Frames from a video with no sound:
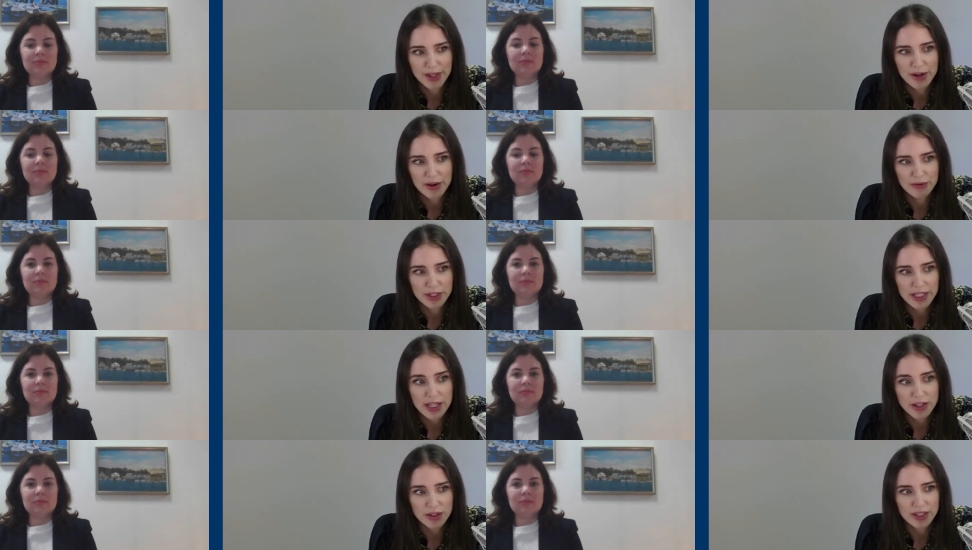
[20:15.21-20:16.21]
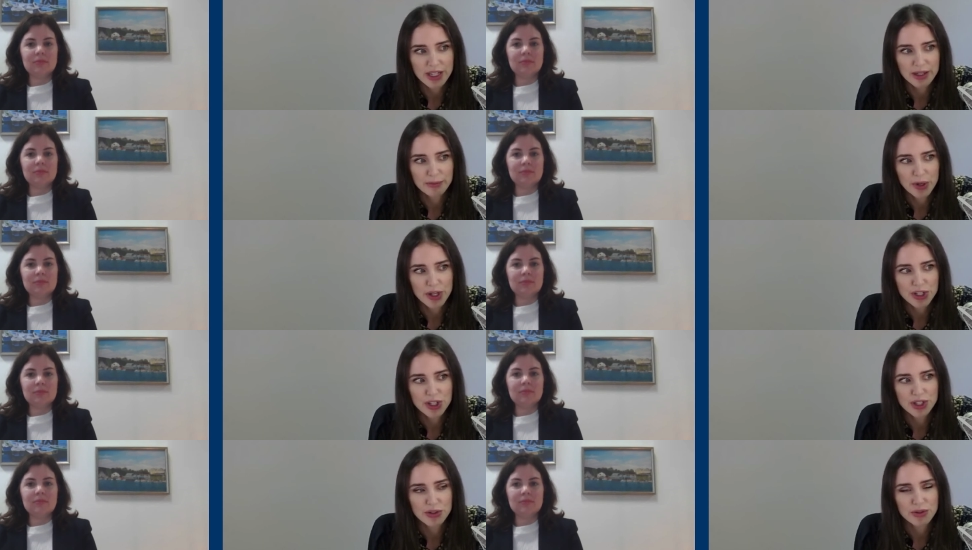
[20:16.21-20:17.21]
Speaker 1: you know a really interesting push
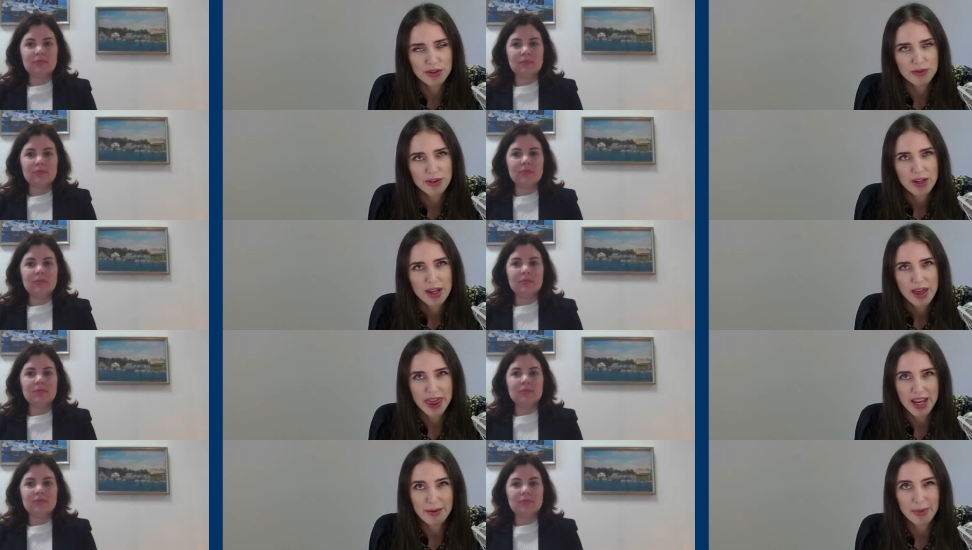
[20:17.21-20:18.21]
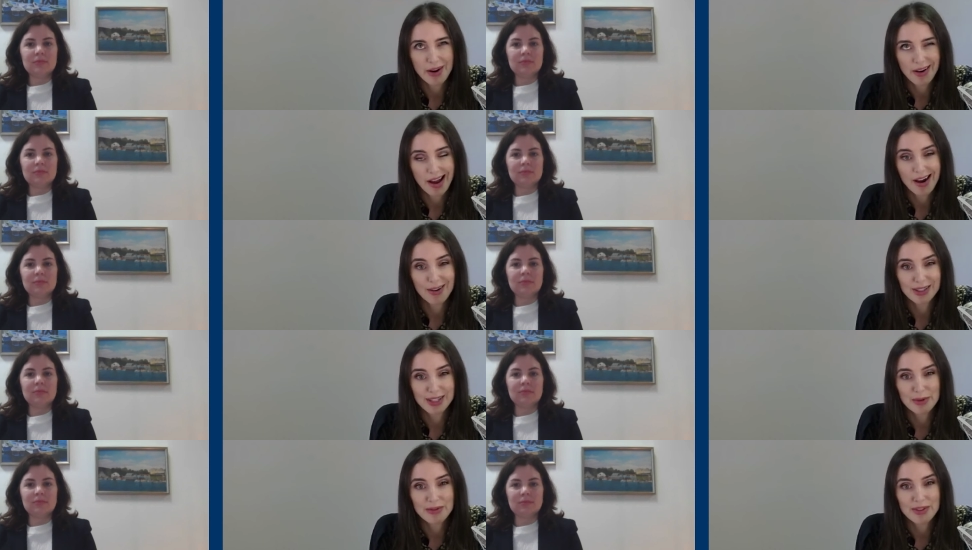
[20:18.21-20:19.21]
to sort of think about how
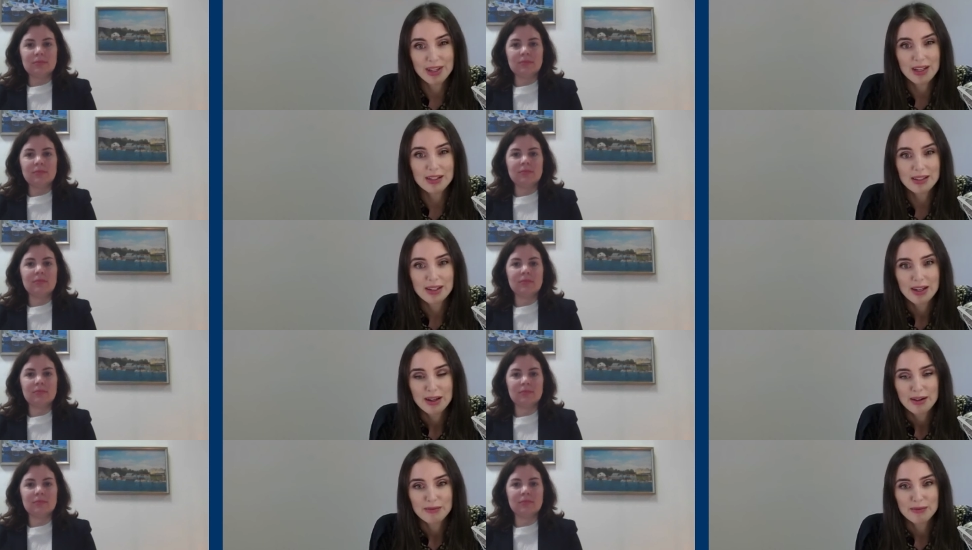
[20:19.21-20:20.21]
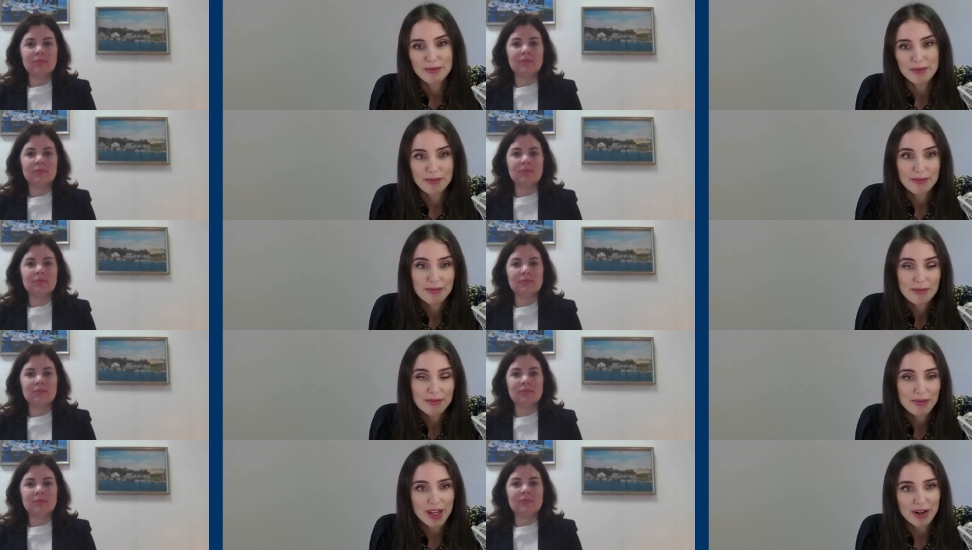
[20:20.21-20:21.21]
some of these
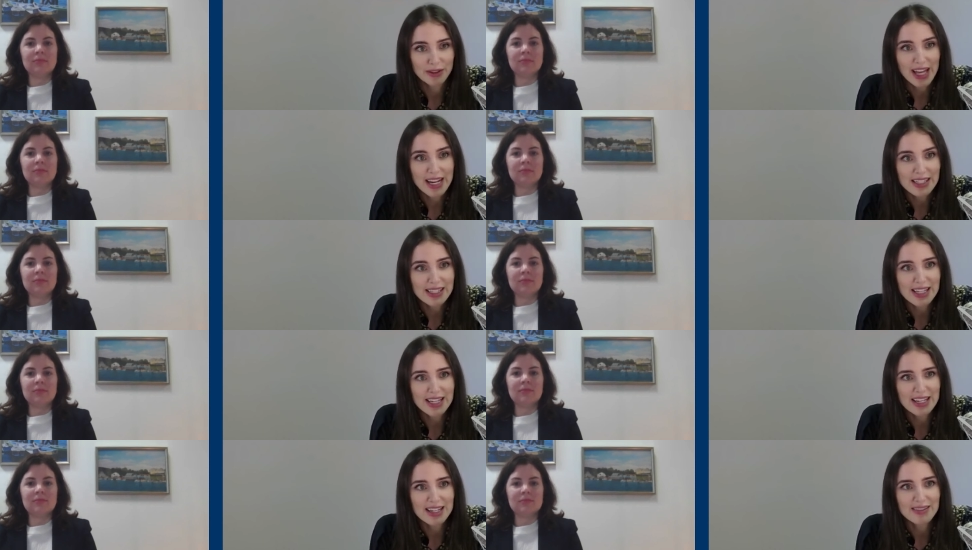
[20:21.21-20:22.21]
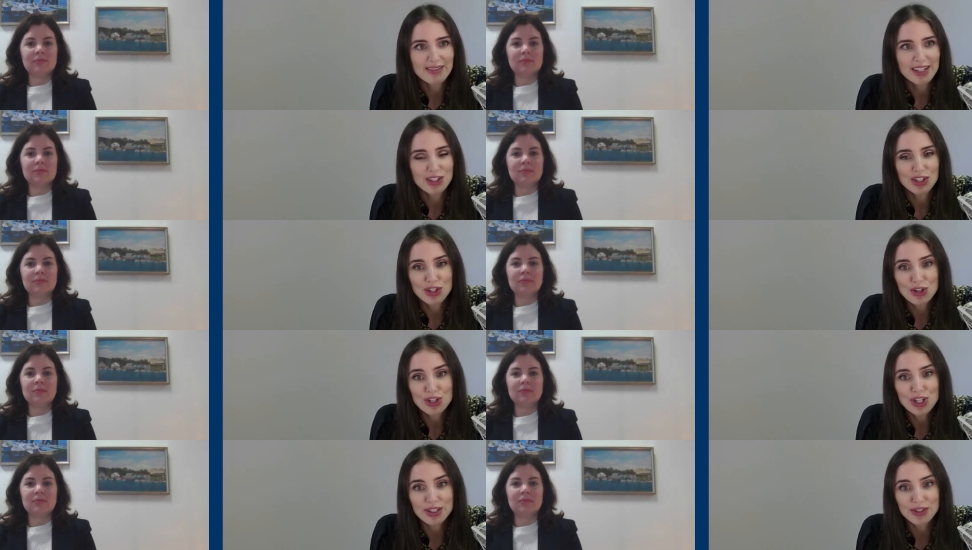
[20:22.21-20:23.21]
you know legacy
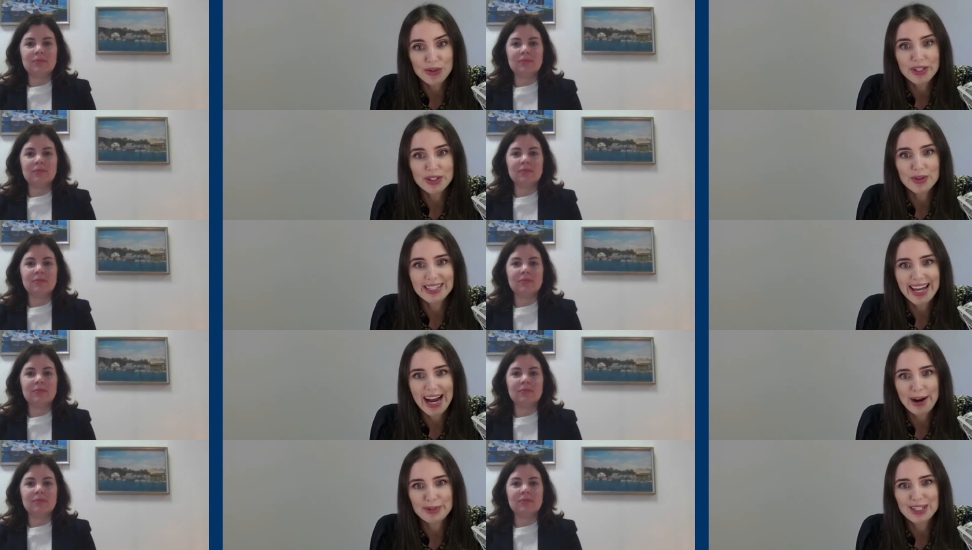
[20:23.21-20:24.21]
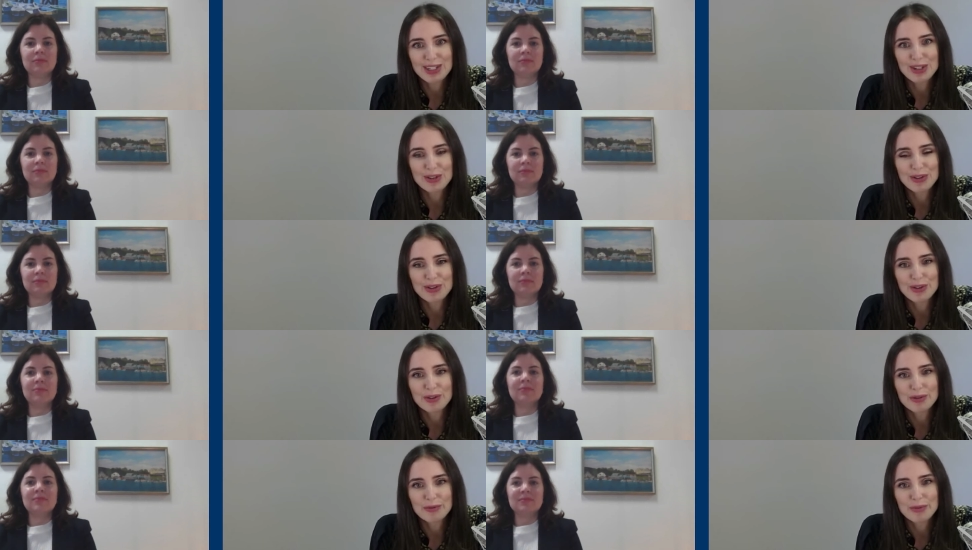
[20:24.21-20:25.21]
institutions are going to adapt
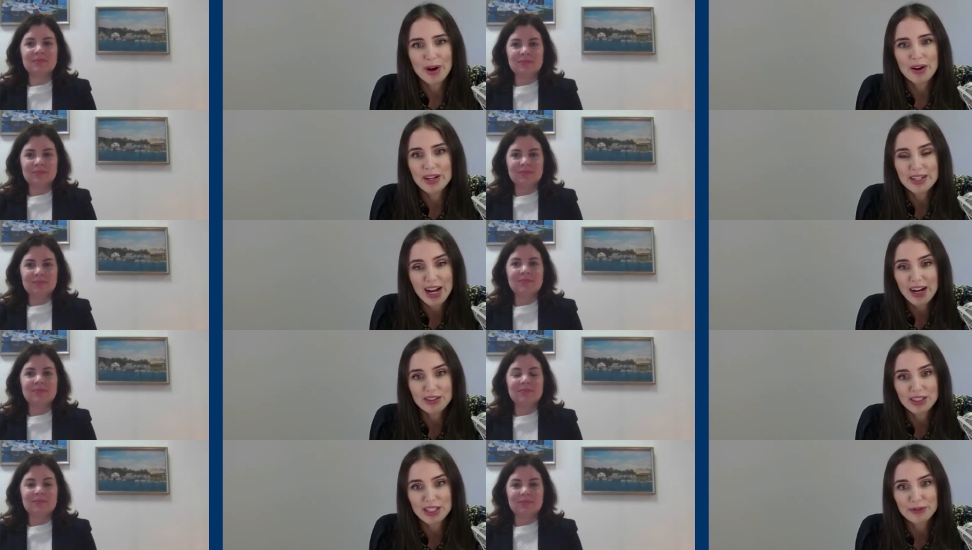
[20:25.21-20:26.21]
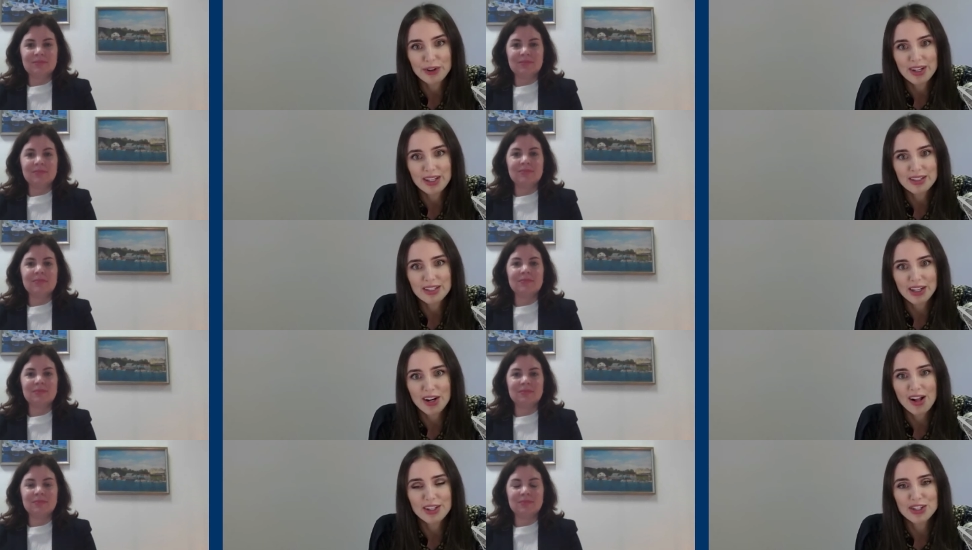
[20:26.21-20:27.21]
to an entirely different
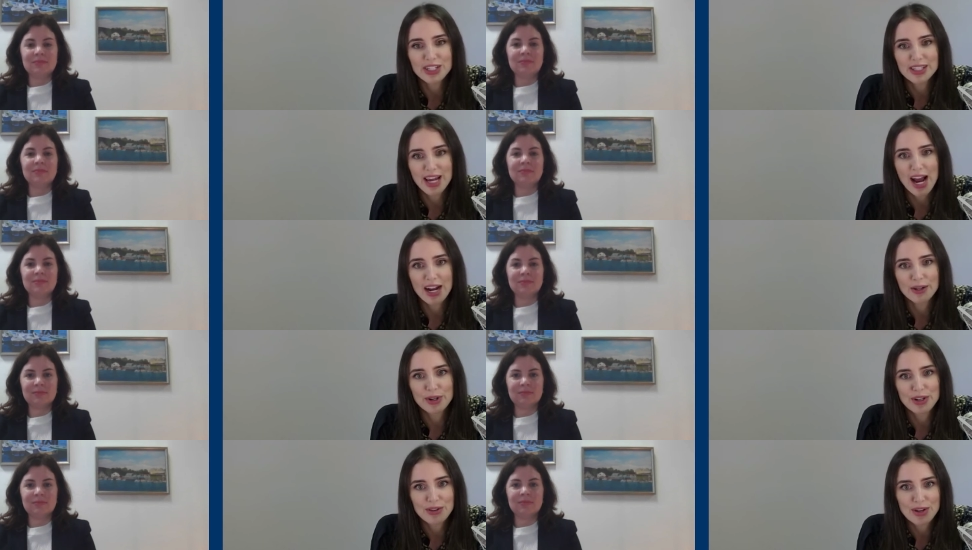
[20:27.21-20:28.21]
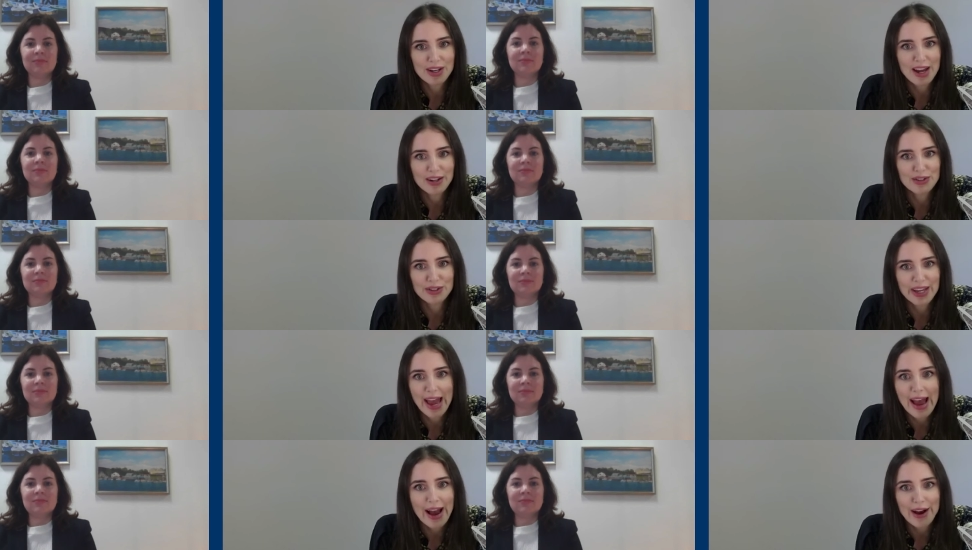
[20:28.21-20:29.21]
technology stack where you can actually
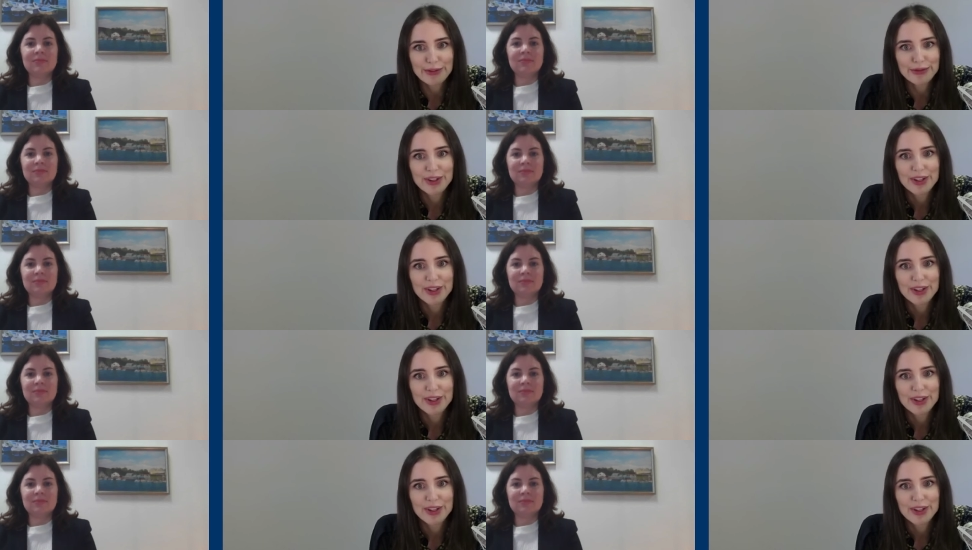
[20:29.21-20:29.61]
have